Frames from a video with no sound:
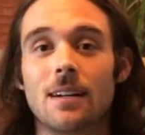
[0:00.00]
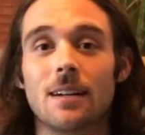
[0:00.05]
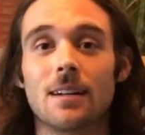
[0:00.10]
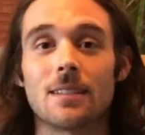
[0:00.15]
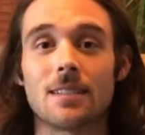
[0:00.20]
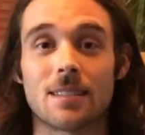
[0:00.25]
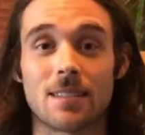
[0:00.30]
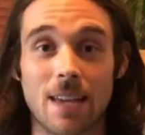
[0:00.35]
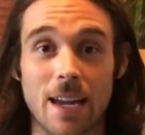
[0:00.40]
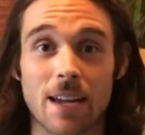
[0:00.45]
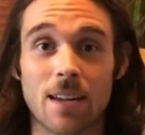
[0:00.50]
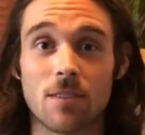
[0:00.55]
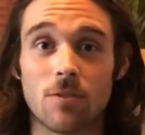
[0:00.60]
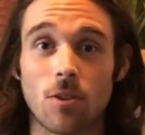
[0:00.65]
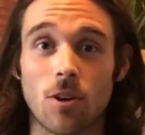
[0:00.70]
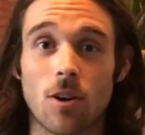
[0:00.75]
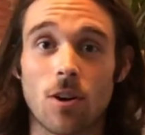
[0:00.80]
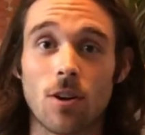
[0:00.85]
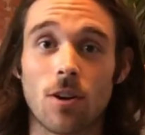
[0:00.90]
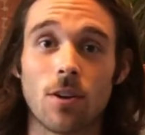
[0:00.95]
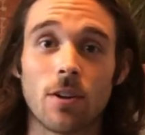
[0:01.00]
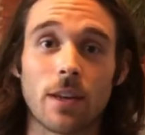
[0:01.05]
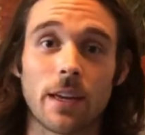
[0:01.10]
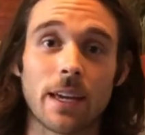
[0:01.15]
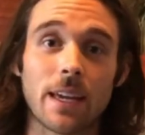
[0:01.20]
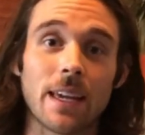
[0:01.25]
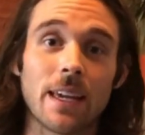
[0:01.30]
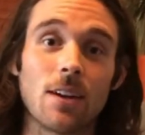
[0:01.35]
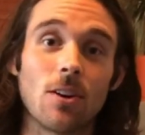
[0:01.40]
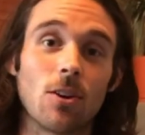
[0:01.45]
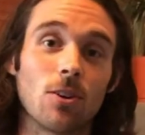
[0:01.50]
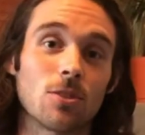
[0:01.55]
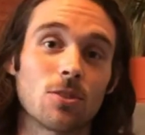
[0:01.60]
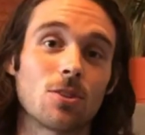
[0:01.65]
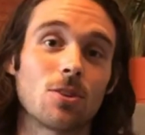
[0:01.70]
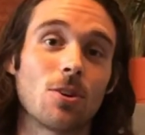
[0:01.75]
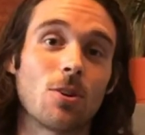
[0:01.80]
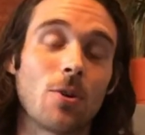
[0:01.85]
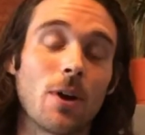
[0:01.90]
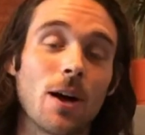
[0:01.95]
Second of all, it can
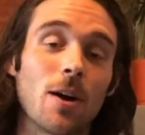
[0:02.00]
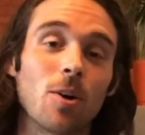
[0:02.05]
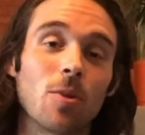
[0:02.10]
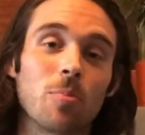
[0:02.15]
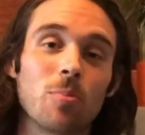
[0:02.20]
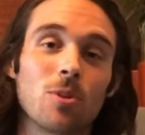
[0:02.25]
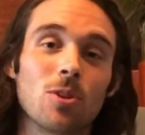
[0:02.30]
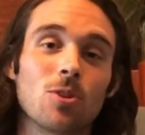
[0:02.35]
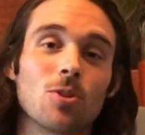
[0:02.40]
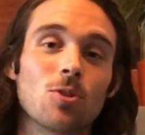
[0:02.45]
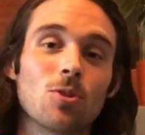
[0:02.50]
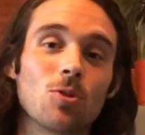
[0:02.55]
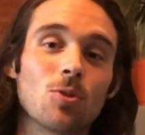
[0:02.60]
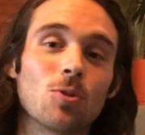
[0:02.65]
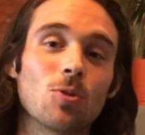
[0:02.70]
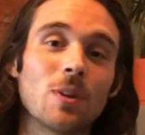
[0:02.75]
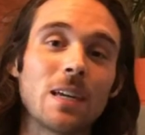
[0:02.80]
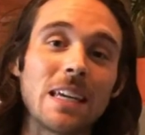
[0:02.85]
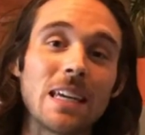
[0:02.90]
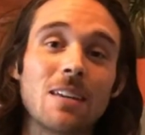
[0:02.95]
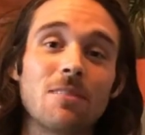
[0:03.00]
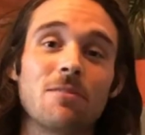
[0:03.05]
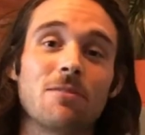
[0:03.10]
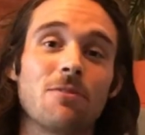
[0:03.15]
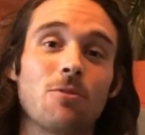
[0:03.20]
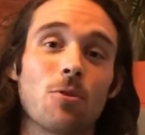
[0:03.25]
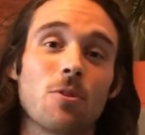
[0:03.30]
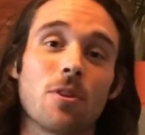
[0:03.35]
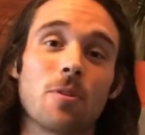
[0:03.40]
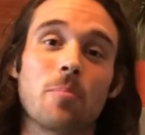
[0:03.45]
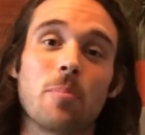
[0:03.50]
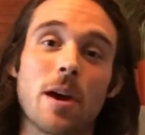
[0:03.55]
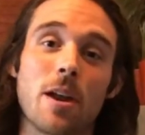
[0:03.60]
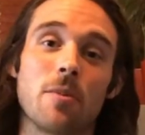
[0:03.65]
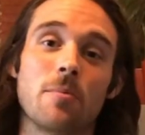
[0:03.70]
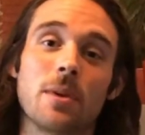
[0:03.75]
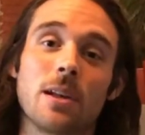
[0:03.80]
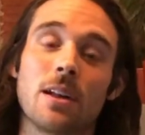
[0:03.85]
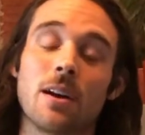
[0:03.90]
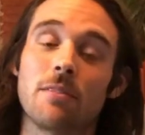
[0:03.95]
also help you eat for the
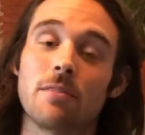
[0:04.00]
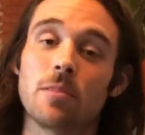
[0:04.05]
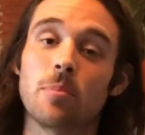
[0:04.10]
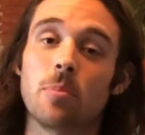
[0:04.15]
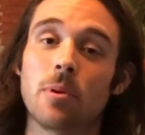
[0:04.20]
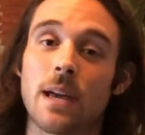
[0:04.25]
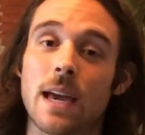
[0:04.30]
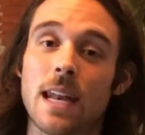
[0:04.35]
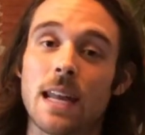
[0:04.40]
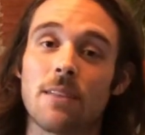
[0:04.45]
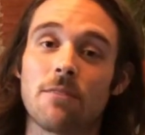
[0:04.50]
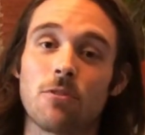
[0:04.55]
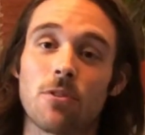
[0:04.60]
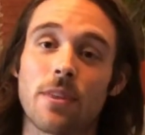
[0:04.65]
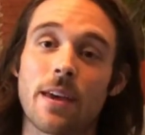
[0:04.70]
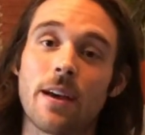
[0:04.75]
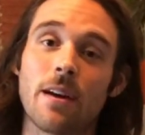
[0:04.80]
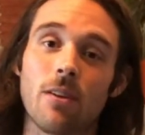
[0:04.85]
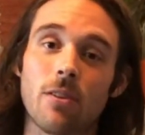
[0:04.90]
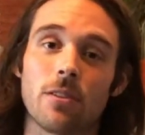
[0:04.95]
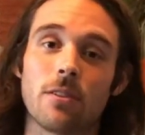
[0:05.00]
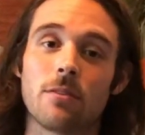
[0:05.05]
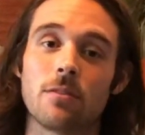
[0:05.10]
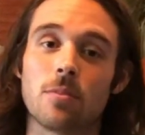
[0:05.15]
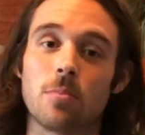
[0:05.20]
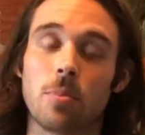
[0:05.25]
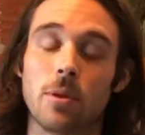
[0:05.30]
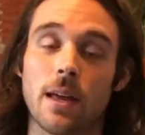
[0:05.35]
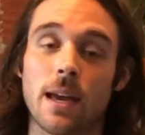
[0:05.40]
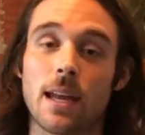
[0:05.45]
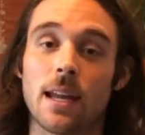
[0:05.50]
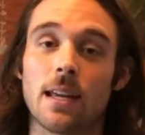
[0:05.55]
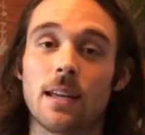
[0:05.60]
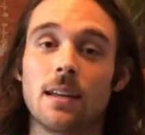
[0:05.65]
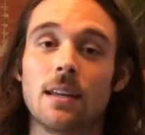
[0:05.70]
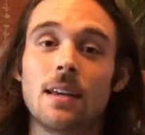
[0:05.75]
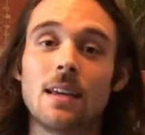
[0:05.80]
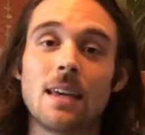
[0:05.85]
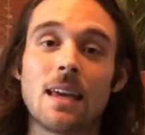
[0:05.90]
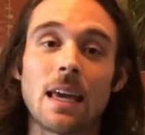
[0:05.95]
betterment of the planet, for the health of the planet,
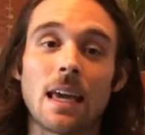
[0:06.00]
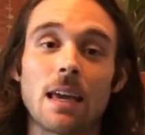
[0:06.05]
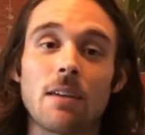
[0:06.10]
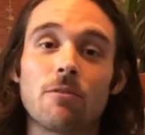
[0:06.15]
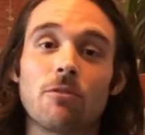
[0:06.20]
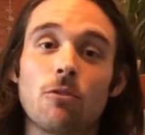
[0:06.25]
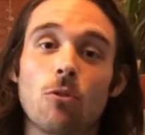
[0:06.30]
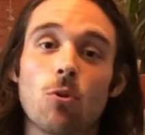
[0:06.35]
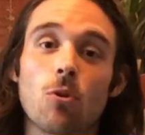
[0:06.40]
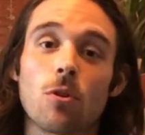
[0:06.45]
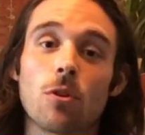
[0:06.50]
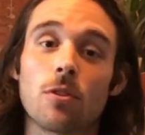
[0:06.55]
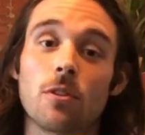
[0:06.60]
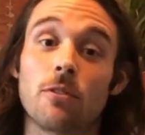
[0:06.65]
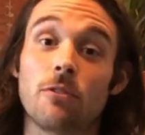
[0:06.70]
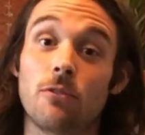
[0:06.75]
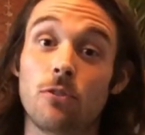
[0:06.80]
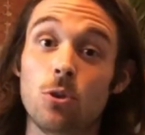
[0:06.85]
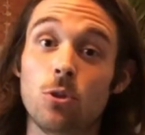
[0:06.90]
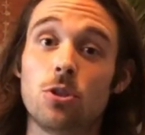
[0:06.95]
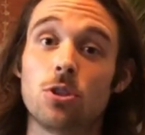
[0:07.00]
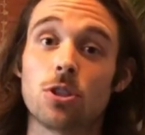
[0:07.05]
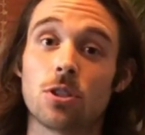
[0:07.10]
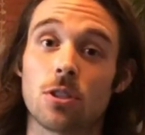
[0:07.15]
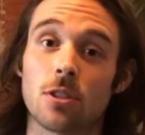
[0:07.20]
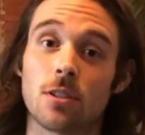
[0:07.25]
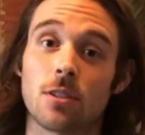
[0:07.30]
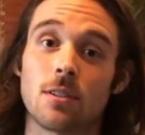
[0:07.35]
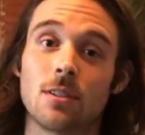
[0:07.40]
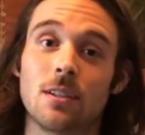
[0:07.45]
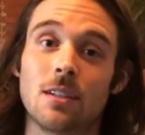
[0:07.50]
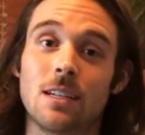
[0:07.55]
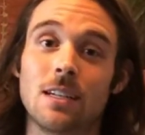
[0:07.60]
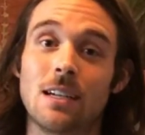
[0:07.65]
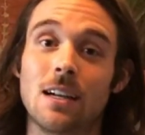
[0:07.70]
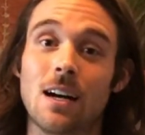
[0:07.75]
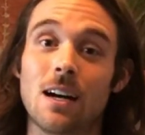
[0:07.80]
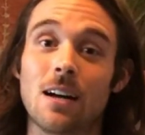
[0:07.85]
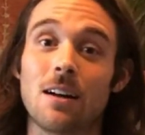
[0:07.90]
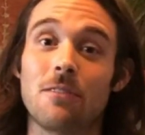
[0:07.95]
and for the future
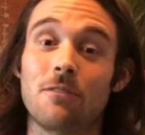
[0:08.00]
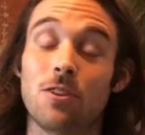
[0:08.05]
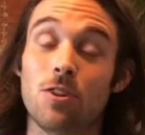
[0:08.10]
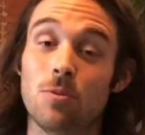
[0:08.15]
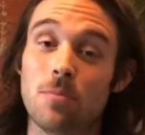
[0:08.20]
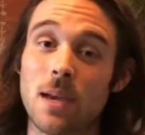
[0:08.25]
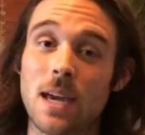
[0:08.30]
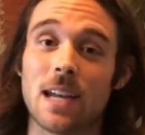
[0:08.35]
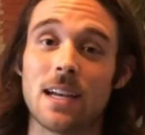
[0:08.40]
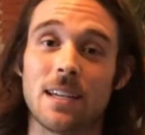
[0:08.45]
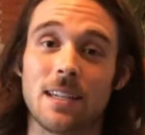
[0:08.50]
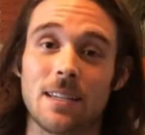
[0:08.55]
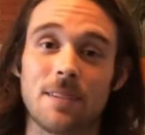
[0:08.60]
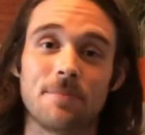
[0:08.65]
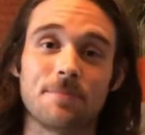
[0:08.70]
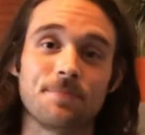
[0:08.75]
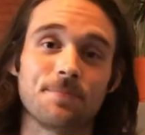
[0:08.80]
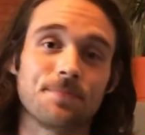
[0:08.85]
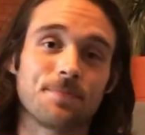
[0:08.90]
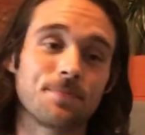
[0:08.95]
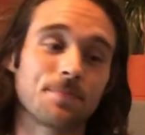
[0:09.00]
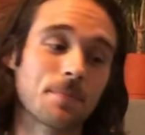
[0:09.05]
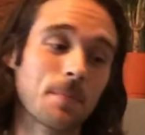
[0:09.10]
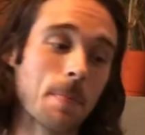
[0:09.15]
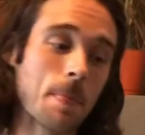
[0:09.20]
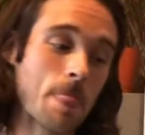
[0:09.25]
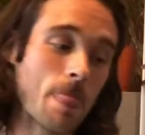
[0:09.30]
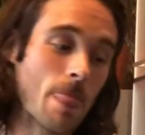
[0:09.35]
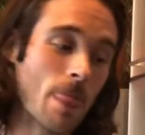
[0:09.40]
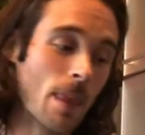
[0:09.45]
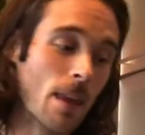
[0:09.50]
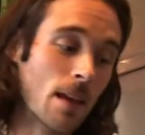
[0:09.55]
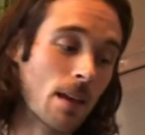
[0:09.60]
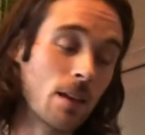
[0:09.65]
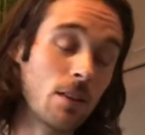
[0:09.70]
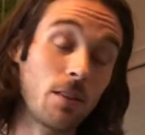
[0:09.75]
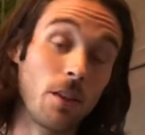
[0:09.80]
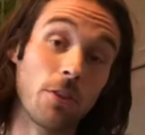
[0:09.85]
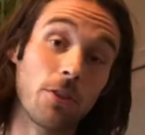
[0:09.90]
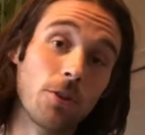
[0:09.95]
of humanity.
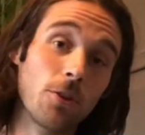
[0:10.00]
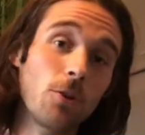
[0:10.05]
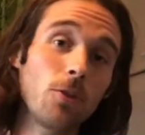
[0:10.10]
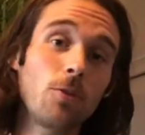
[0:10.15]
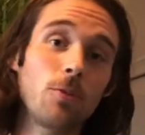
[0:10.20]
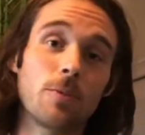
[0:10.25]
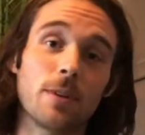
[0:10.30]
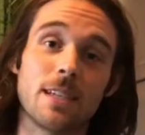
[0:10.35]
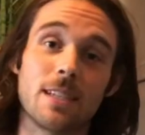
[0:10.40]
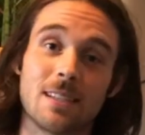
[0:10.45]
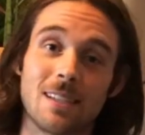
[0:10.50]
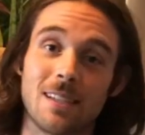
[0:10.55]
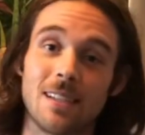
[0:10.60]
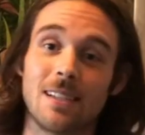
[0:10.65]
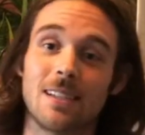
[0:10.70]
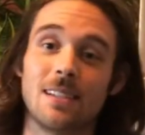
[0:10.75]
The third reason